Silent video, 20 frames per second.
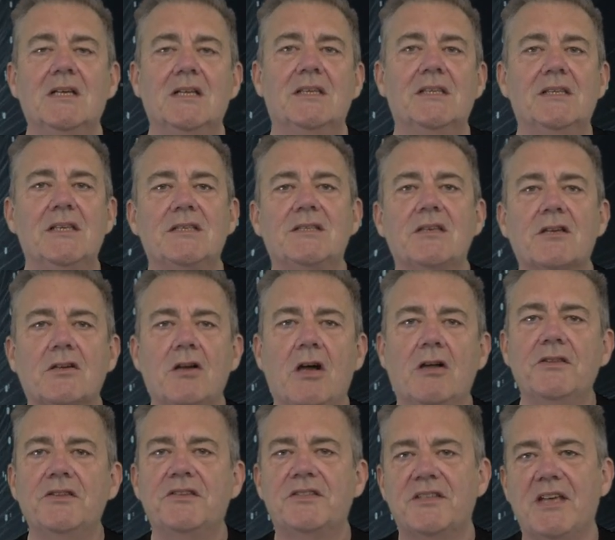There's a
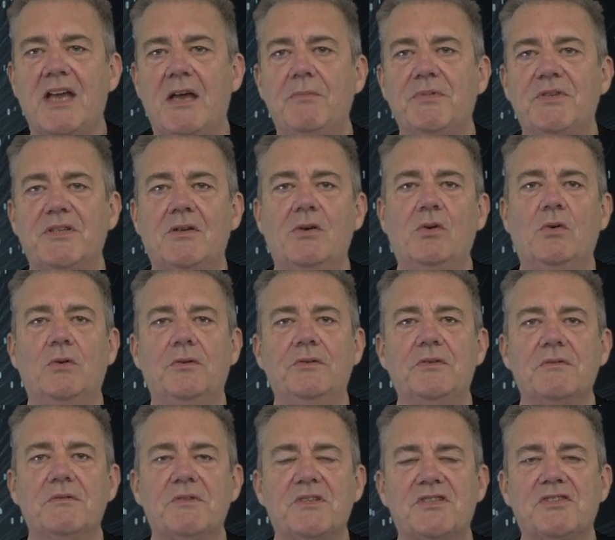concept
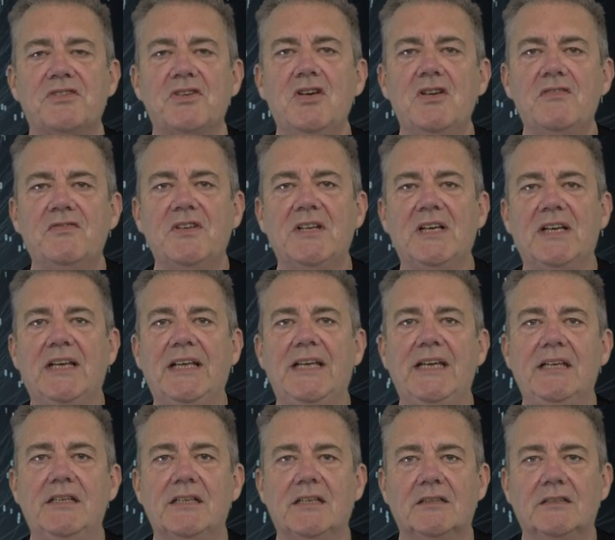called servant
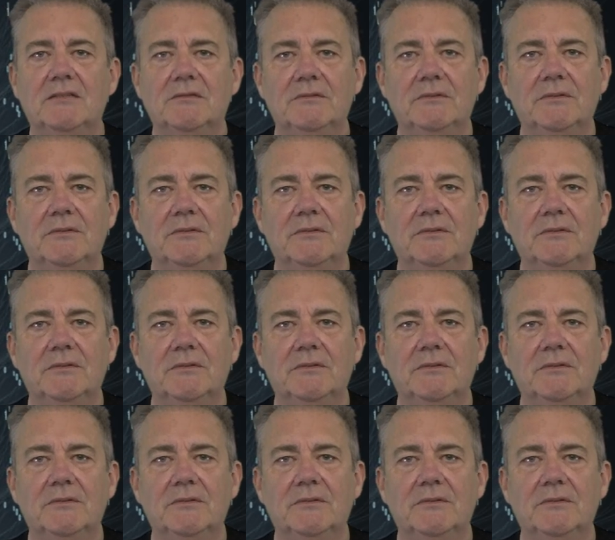leader.